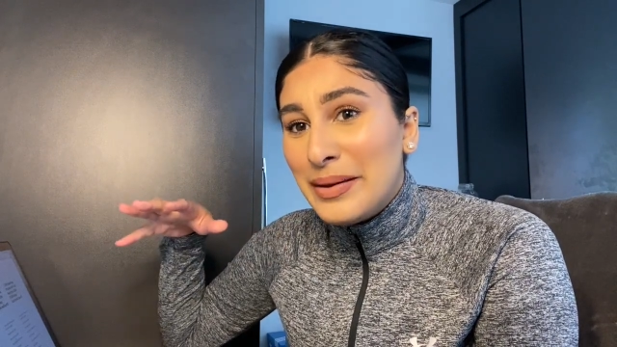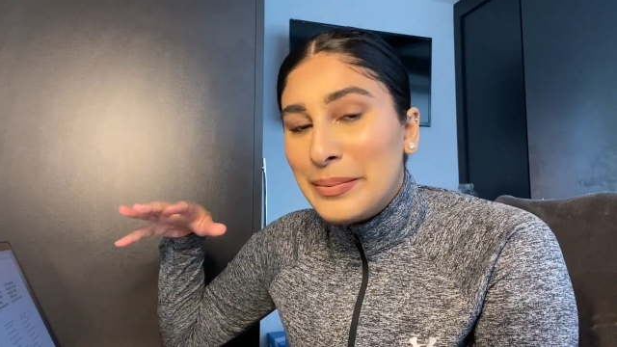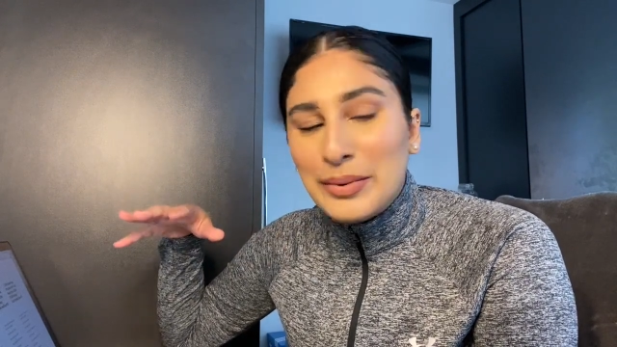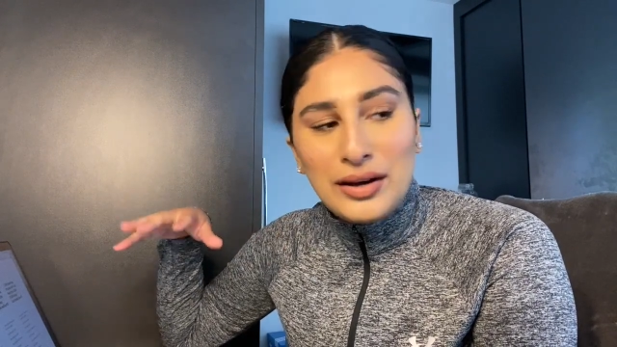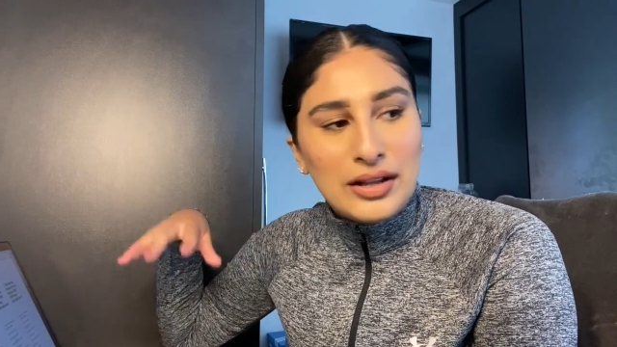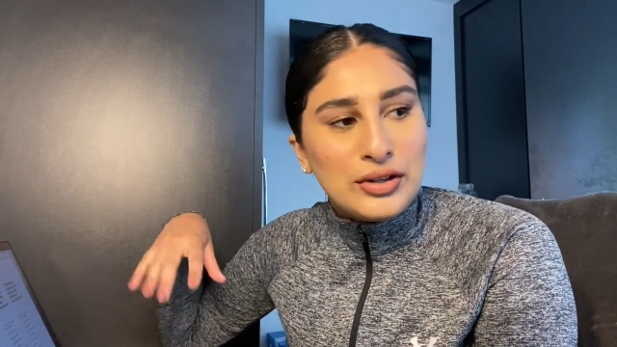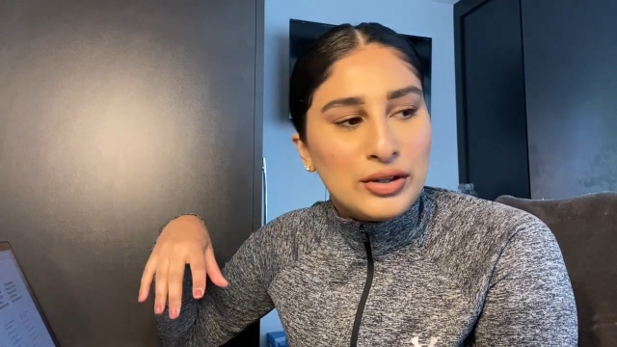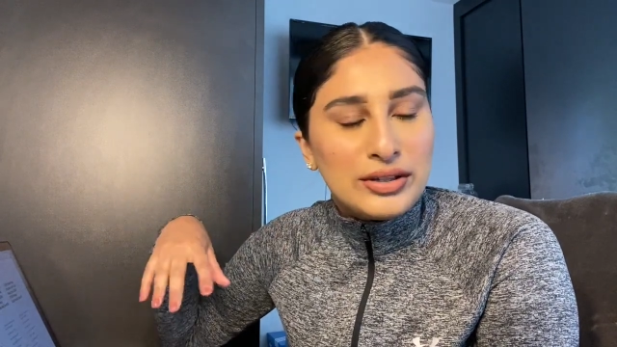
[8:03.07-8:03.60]

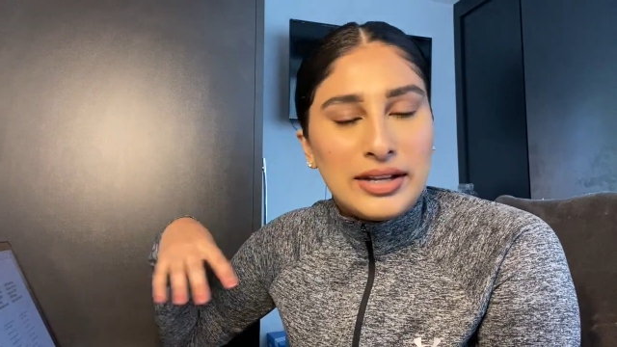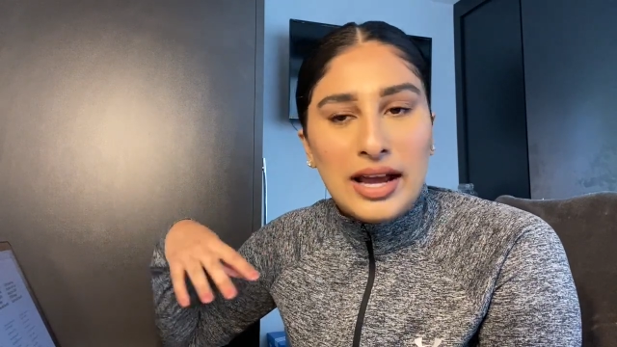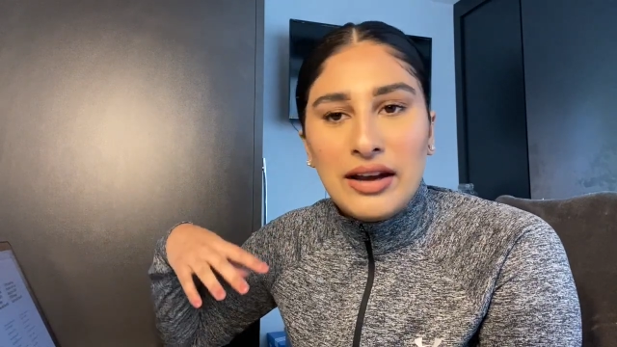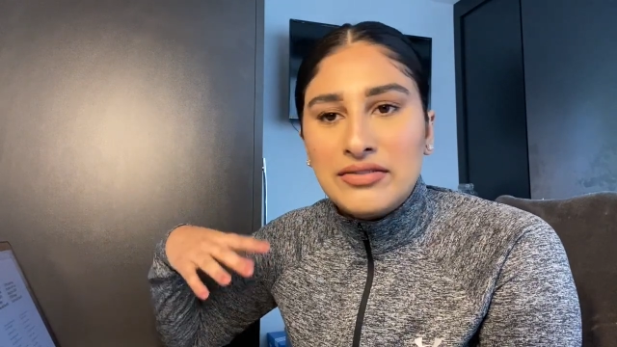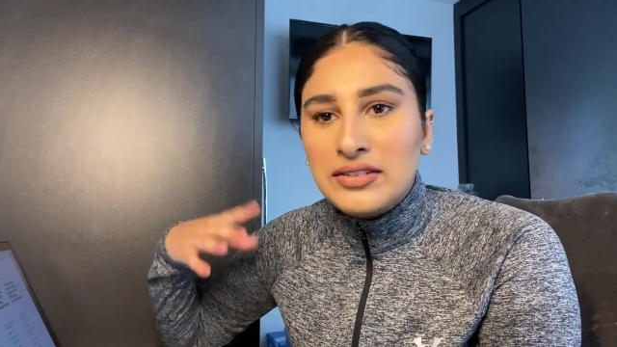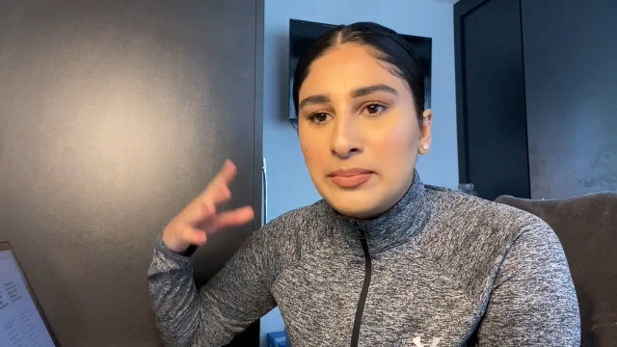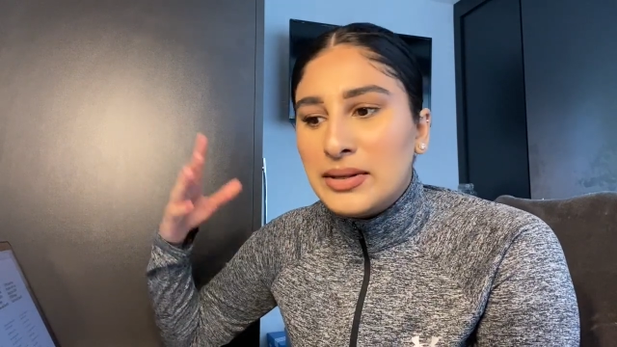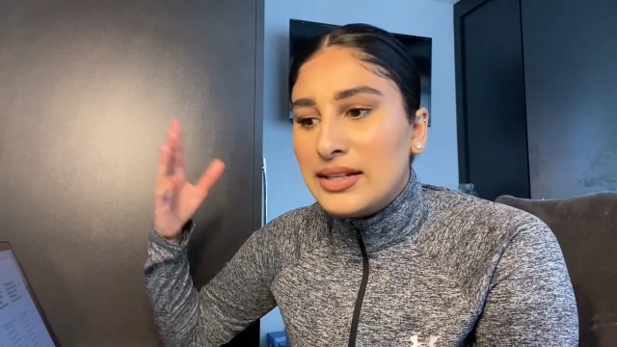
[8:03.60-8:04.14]
but you'd have
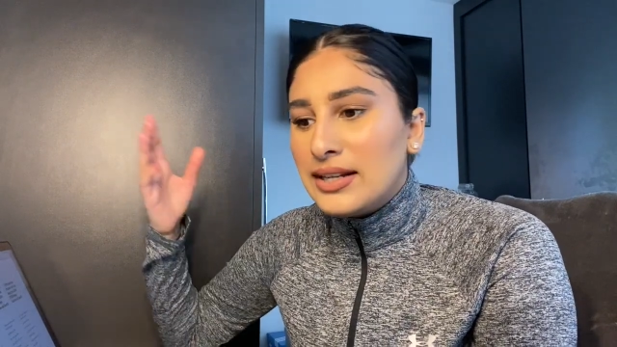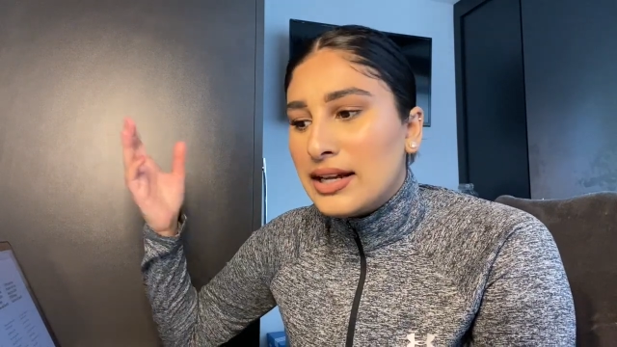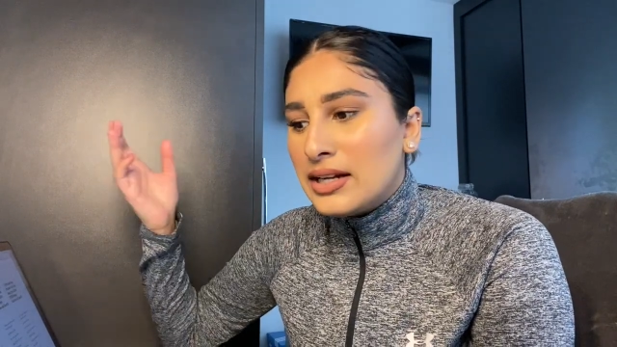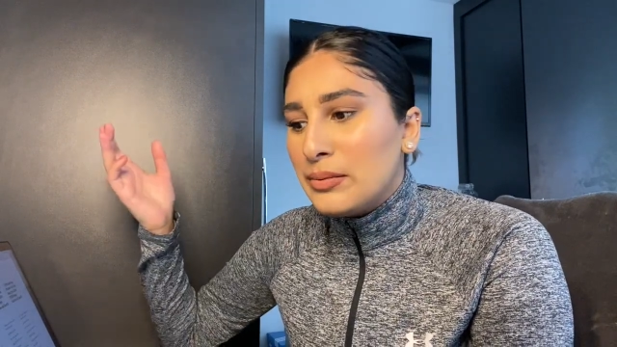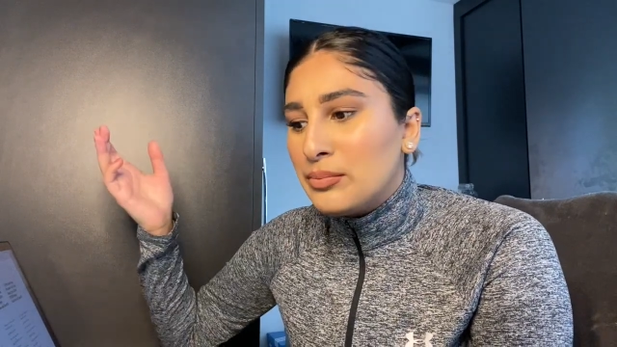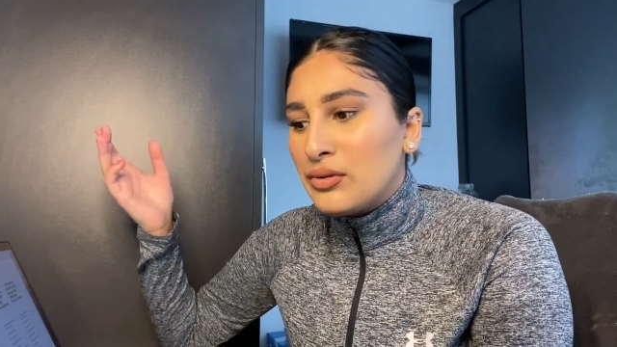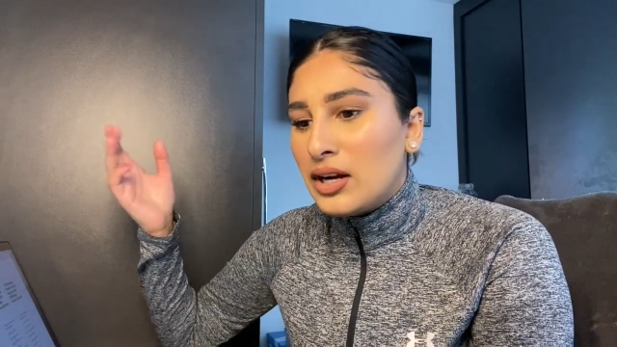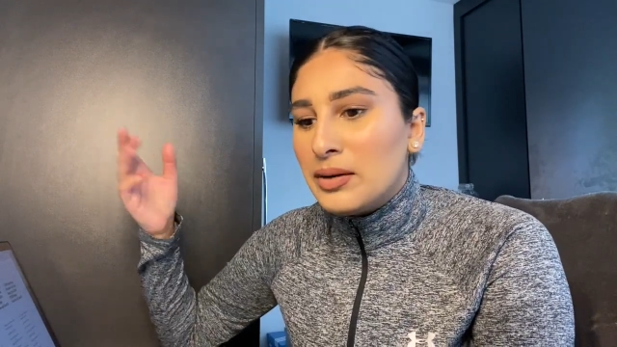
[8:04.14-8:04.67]
to be in like a
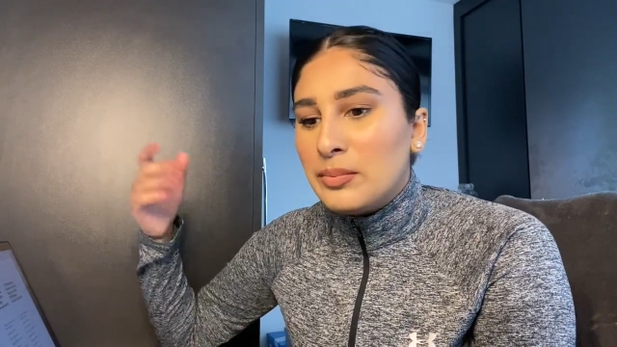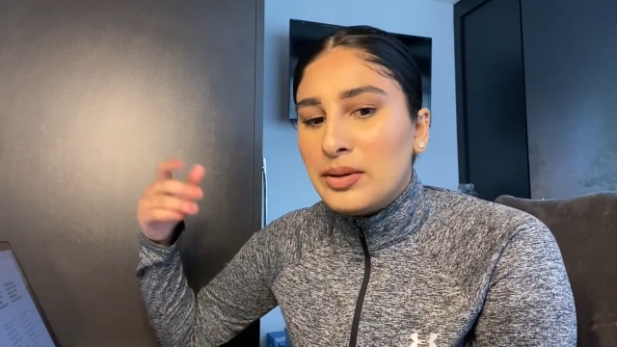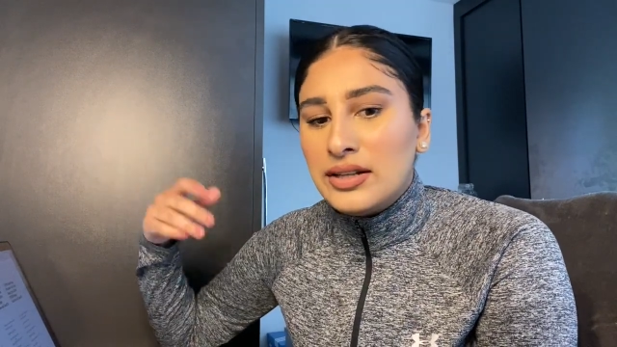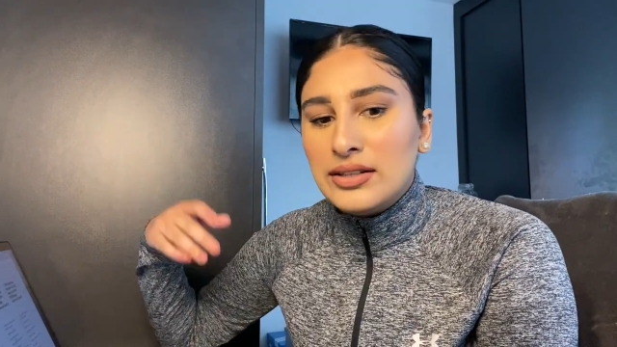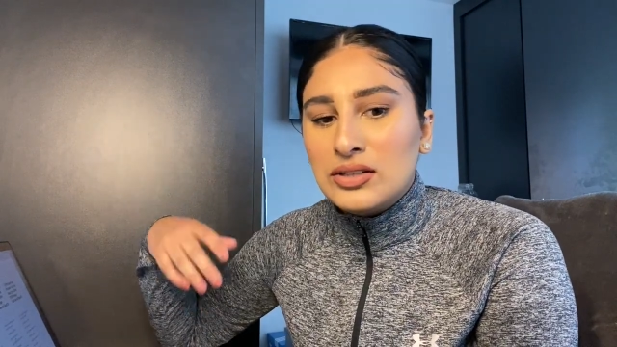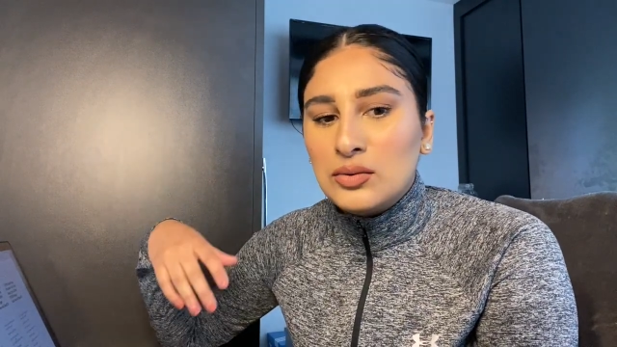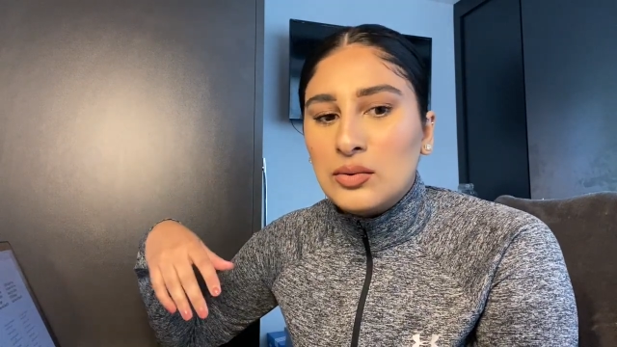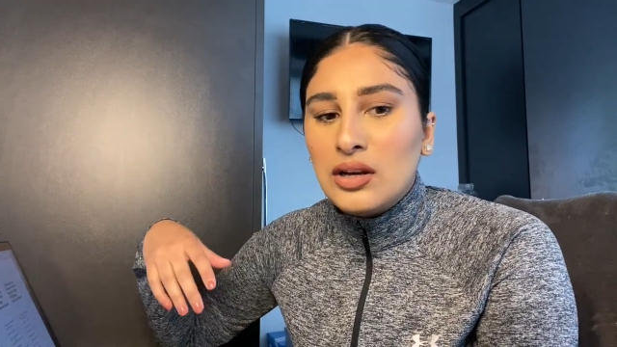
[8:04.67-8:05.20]
bright
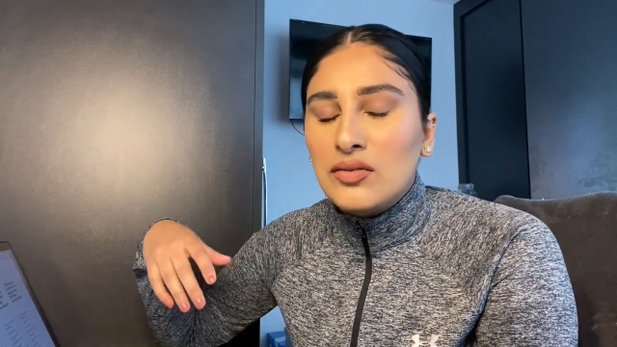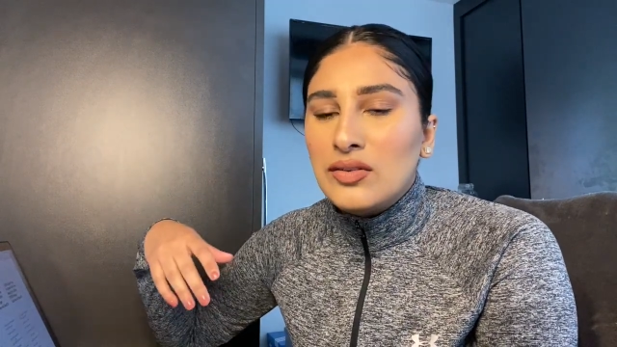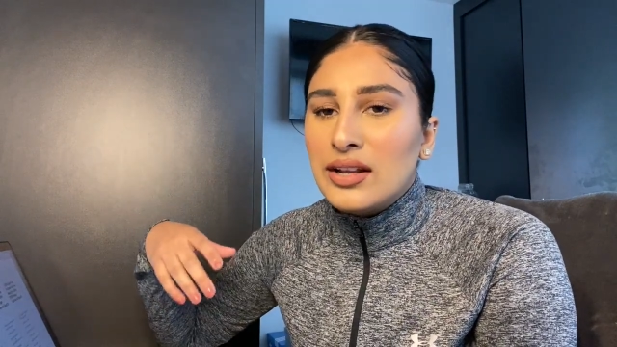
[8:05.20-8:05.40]
place or whatever,